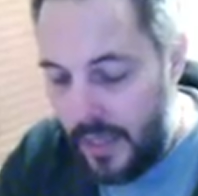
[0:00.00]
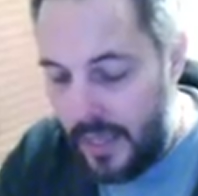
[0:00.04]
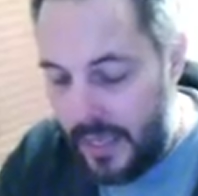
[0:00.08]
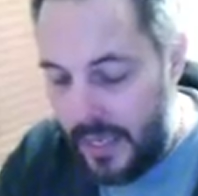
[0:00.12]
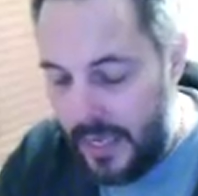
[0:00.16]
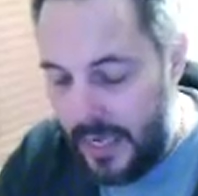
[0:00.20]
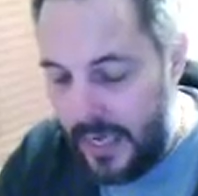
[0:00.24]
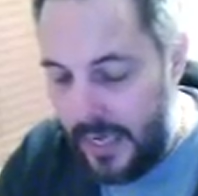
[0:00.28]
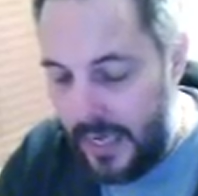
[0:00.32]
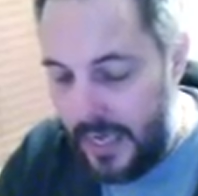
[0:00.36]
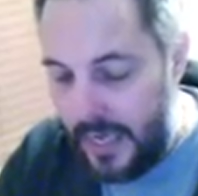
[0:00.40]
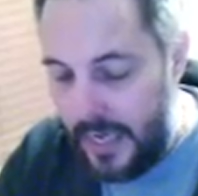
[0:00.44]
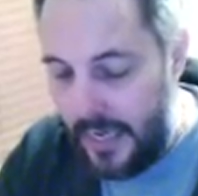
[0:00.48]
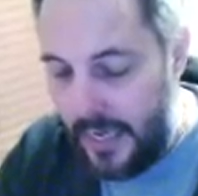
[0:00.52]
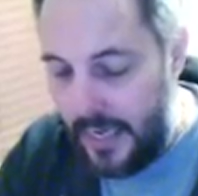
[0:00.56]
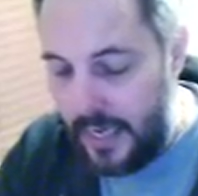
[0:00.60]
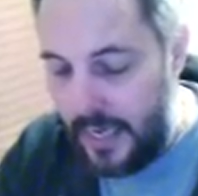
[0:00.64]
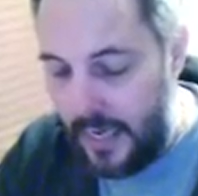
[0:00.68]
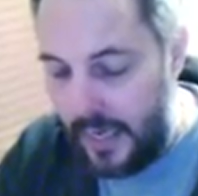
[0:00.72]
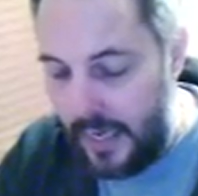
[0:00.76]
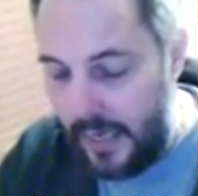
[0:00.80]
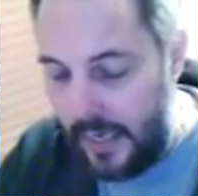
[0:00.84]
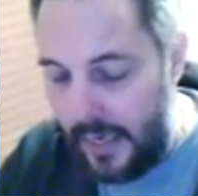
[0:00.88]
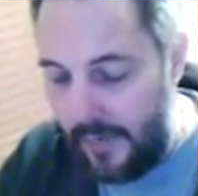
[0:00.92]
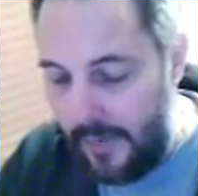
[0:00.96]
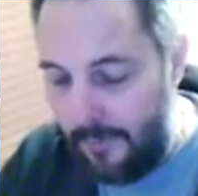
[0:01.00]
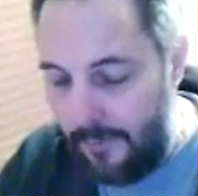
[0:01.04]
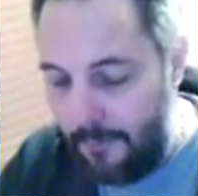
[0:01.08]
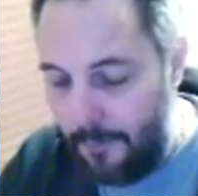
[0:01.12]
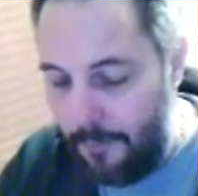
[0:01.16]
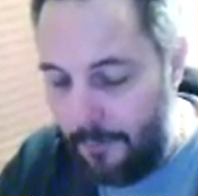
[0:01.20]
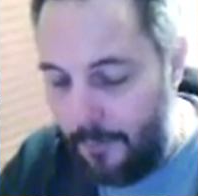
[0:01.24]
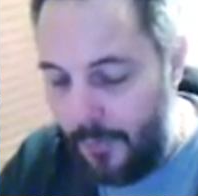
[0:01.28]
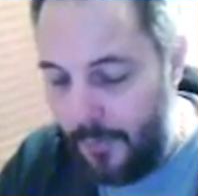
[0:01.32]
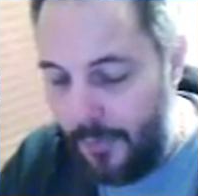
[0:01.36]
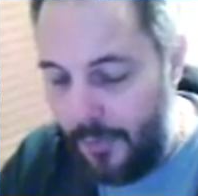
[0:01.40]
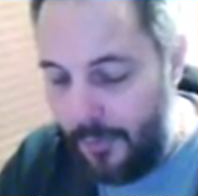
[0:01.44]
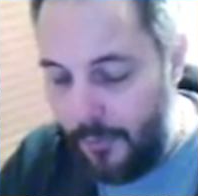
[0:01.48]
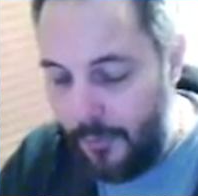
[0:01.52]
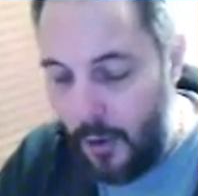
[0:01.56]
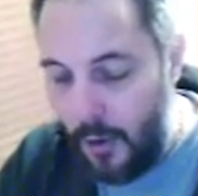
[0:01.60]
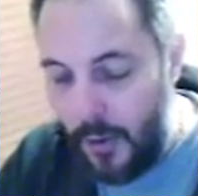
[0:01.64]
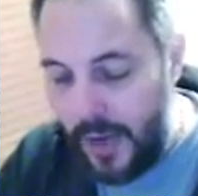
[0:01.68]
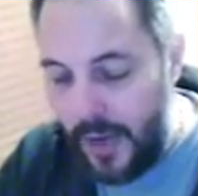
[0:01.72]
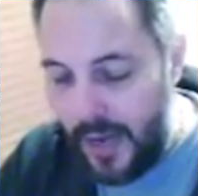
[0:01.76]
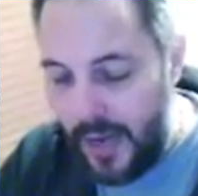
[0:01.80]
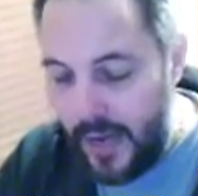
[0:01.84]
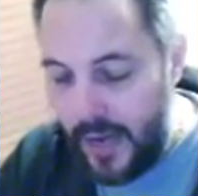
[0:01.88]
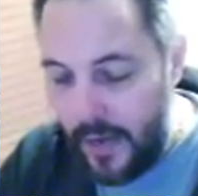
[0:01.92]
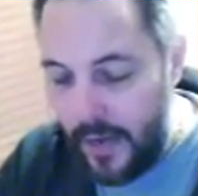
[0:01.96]
The
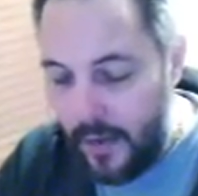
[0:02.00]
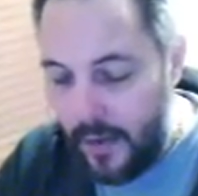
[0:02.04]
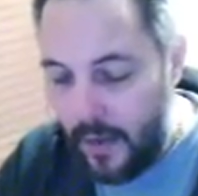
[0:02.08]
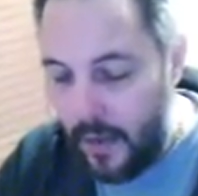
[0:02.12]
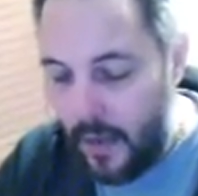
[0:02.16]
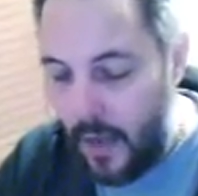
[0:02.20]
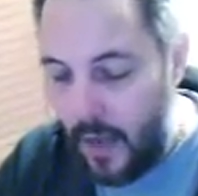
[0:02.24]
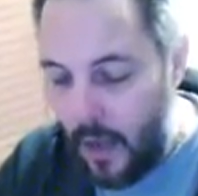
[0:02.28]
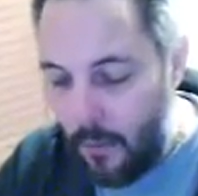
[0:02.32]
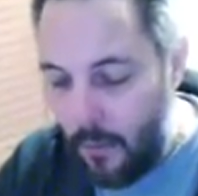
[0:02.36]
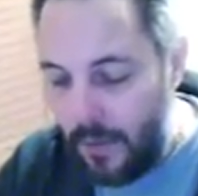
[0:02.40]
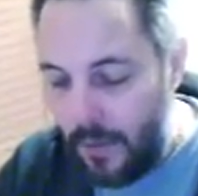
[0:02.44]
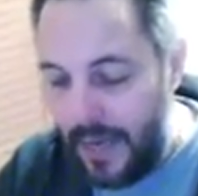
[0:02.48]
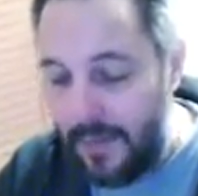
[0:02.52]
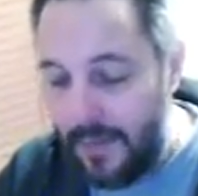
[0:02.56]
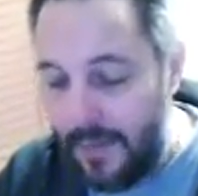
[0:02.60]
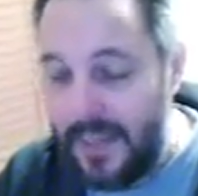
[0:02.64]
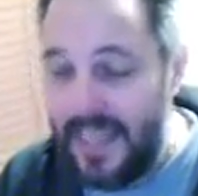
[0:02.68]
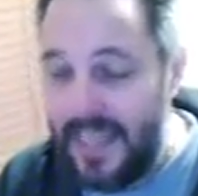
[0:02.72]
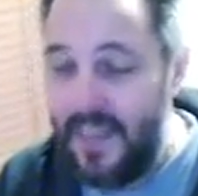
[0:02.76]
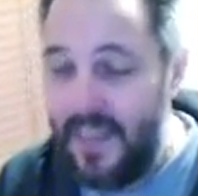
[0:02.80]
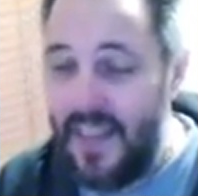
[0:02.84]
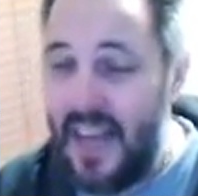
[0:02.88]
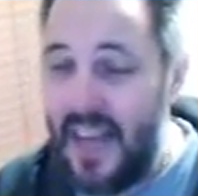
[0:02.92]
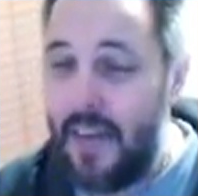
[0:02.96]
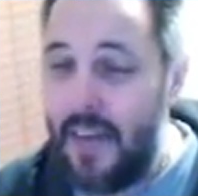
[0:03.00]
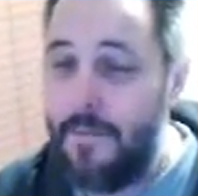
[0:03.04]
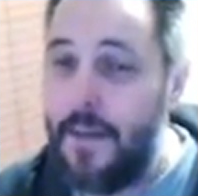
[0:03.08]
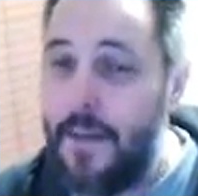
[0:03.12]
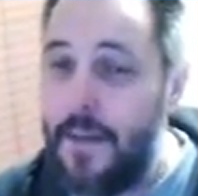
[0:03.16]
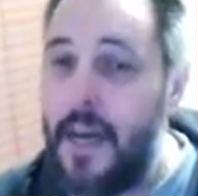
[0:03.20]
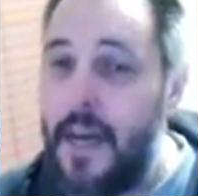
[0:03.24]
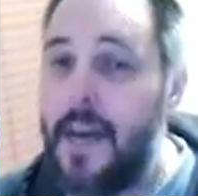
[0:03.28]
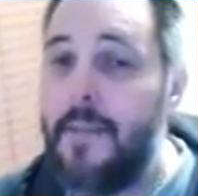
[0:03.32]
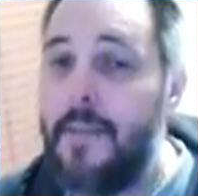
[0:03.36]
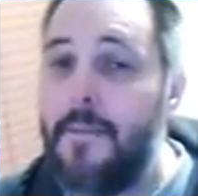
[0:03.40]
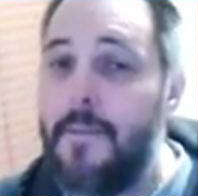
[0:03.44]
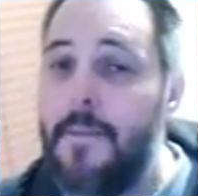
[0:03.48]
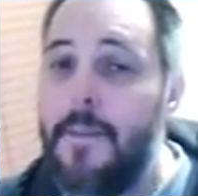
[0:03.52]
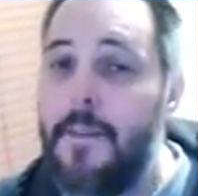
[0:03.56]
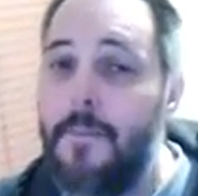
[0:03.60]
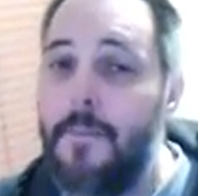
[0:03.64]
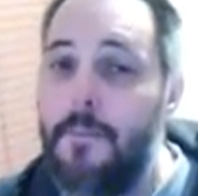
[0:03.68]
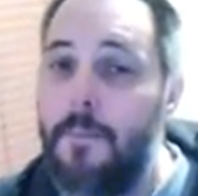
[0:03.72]
throat hit, I'm going to have to give that a 5.